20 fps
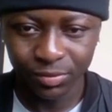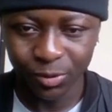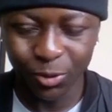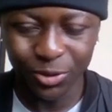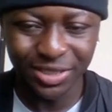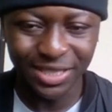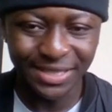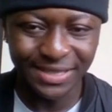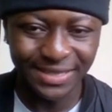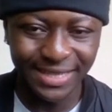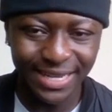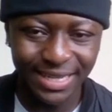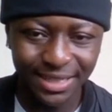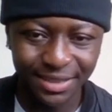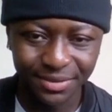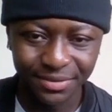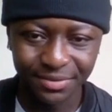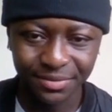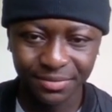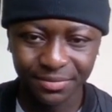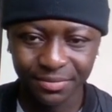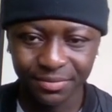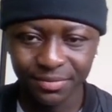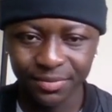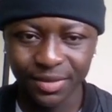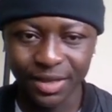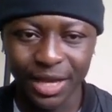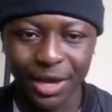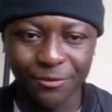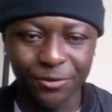What's a Z? If
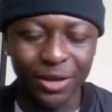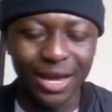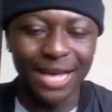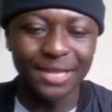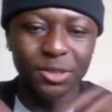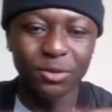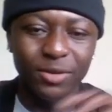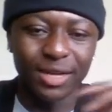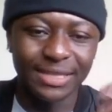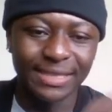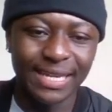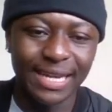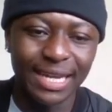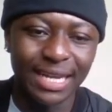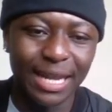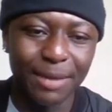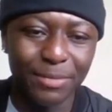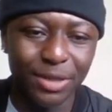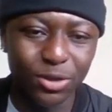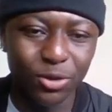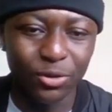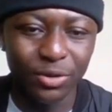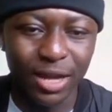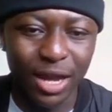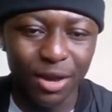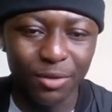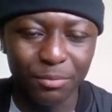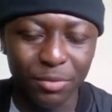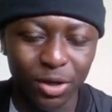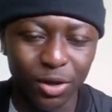you guys know what a Z is, let me know
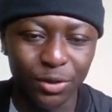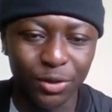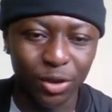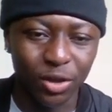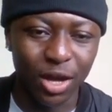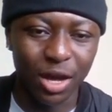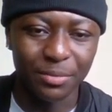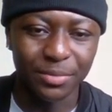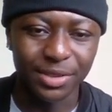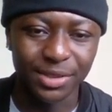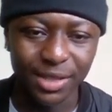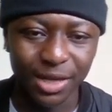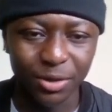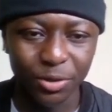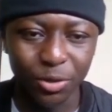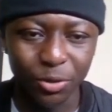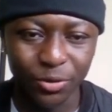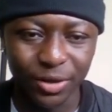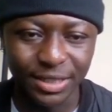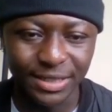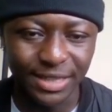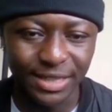down below in the comments. I don't know what a Z is.